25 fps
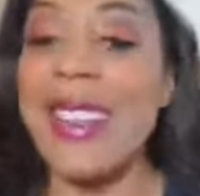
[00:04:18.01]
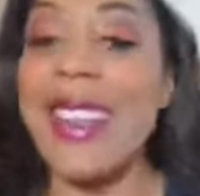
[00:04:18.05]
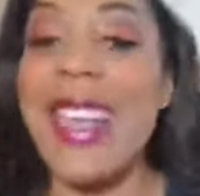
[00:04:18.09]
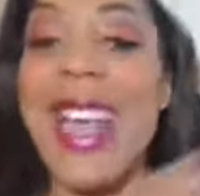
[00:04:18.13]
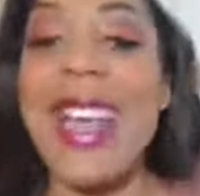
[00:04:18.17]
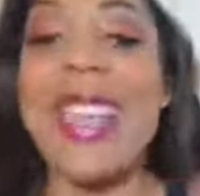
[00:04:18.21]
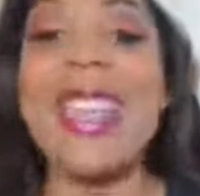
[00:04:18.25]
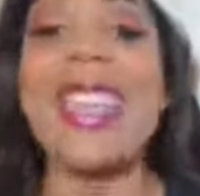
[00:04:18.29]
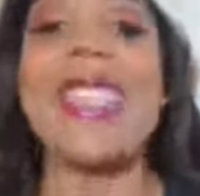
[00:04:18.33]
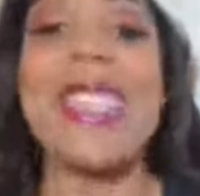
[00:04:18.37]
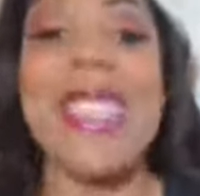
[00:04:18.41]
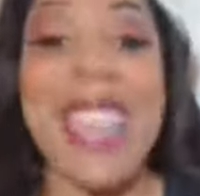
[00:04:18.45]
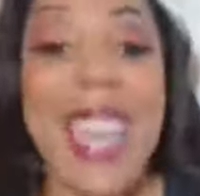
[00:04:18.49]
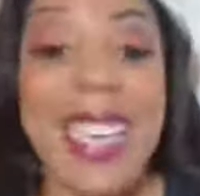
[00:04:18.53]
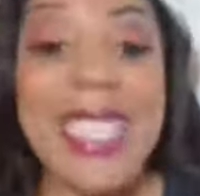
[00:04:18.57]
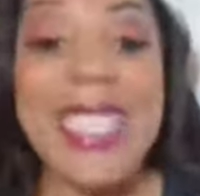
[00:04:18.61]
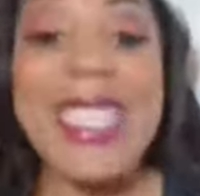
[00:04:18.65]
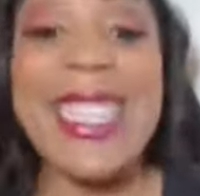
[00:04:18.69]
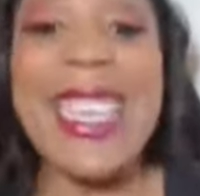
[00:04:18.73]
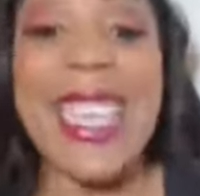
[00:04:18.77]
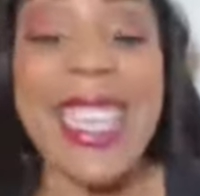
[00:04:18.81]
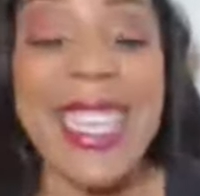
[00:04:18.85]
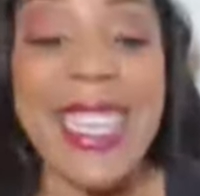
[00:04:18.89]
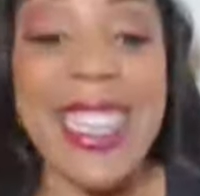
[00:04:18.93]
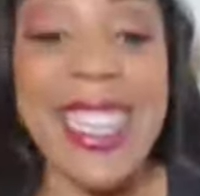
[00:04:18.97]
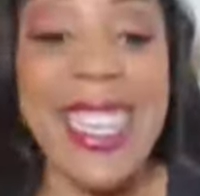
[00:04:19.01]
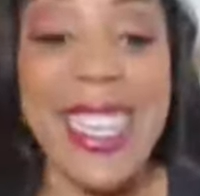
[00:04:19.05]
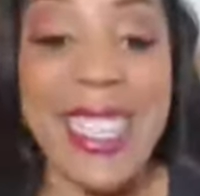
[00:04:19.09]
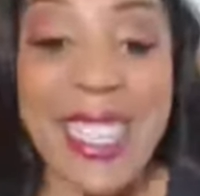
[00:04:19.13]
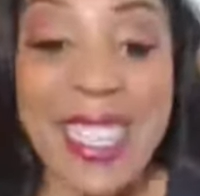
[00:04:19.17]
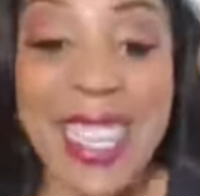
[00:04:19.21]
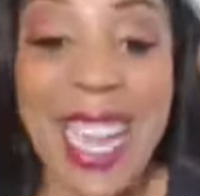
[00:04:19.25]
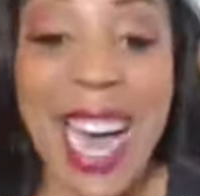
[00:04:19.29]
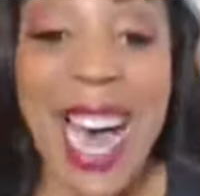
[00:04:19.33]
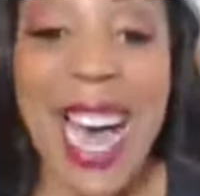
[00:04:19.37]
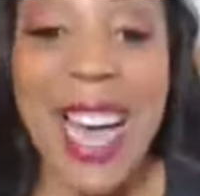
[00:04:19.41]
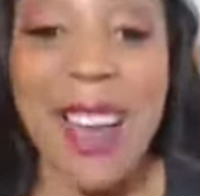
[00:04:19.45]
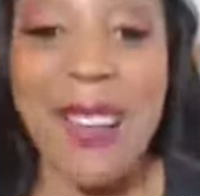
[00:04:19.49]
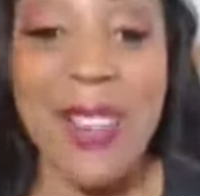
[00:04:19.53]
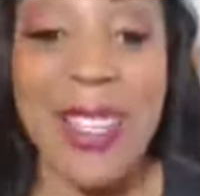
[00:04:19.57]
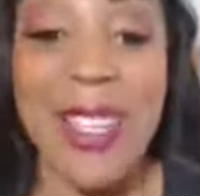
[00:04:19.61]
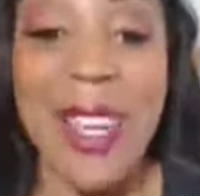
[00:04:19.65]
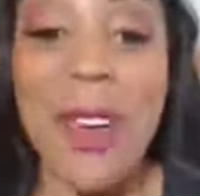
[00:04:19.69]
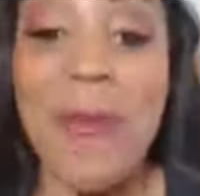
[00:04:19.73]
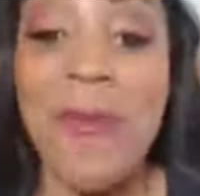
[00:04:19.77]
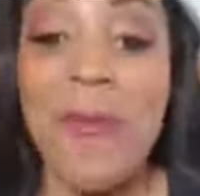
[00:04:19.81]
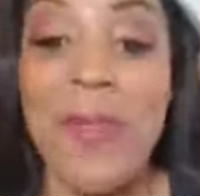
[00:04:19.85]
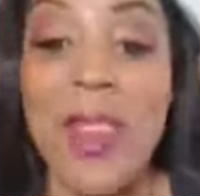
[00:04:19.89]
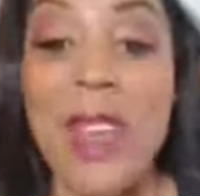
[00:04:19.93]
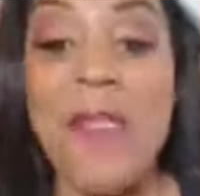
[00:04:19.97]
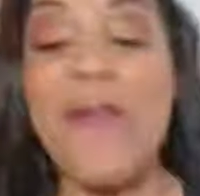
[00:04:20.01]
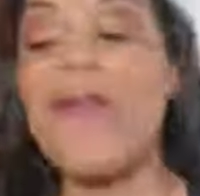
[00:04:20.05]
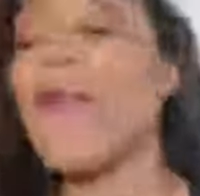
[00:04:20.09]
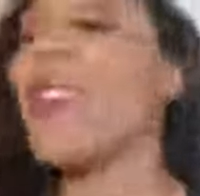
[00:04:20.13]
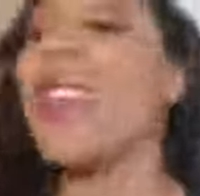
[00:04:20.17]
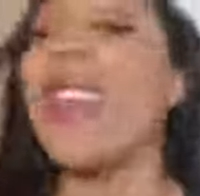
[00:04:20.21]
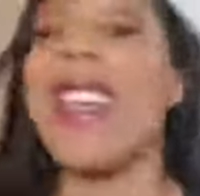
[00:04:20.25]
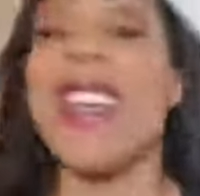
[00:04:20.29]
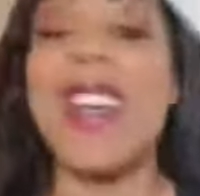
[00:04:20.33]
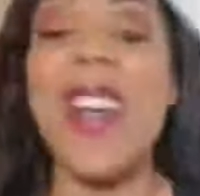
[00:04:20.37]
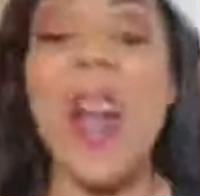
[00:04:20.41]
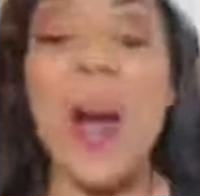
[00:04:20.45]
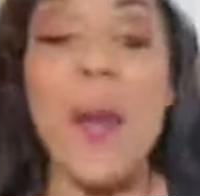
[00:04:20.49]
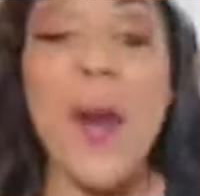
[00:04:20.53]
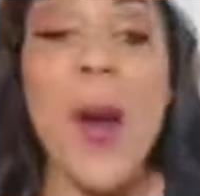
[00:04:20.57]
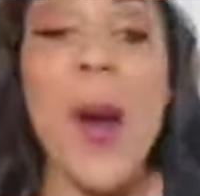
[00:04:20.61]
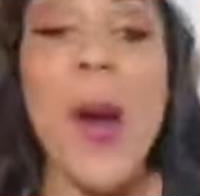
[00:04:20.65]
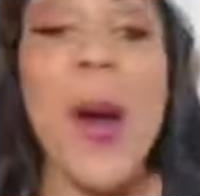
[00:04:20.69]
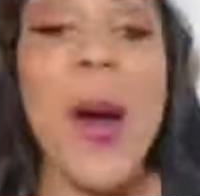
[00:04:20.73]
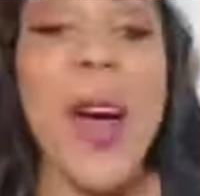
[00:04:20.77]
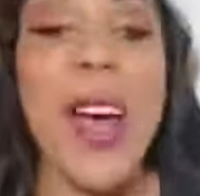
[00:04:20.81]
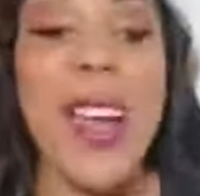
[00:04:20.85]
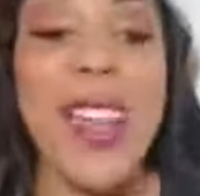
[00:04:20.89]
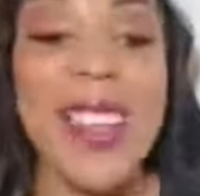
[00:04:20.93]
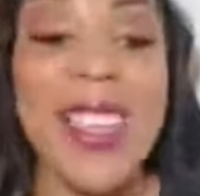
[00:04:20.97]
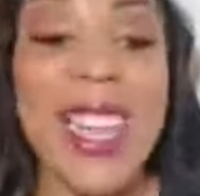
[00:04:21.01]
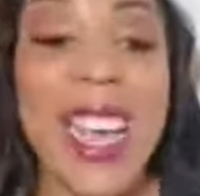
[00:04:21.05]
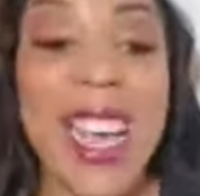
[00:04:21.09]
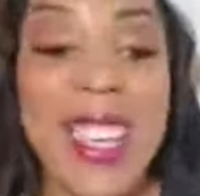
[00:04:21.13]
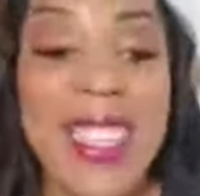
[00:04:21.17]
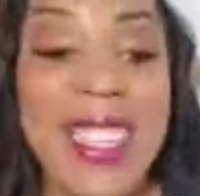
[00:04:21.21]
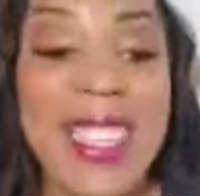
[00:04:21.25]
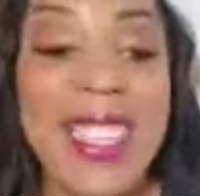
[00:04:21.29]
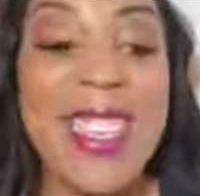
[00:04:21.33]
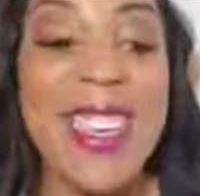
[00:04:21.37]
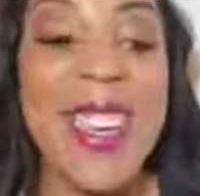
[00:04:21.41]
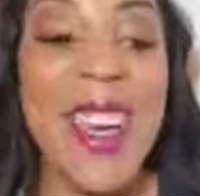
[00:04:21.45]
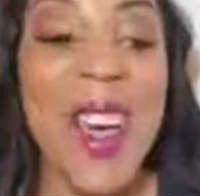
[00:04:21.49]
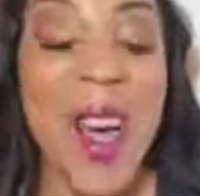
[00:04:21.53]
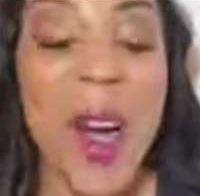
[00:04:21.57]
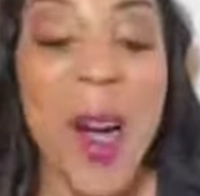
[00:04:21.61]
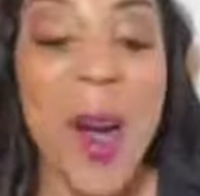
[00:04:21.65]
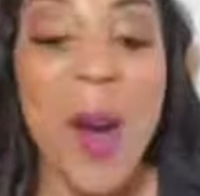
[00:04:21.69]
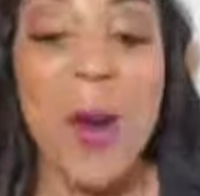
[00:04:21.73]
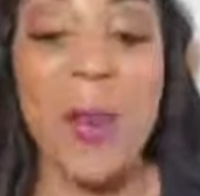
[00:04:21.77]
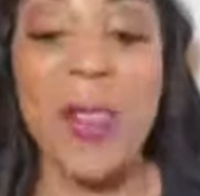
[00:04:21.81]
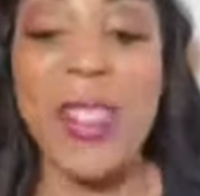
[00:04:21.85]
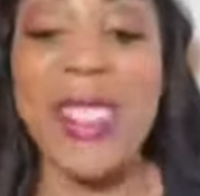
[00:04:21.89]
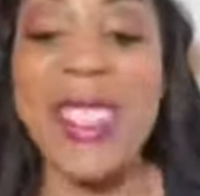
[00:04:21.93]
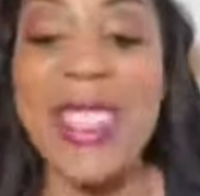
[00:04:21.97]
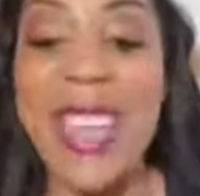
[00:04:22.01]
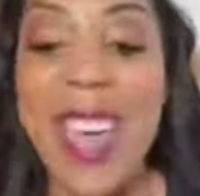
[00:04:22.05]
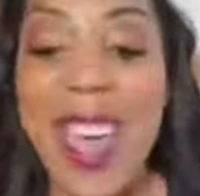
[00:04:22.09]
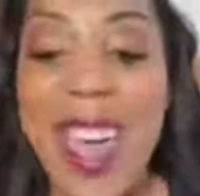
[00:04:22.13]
Ladies, let's get this live to 50. Come on, let's go.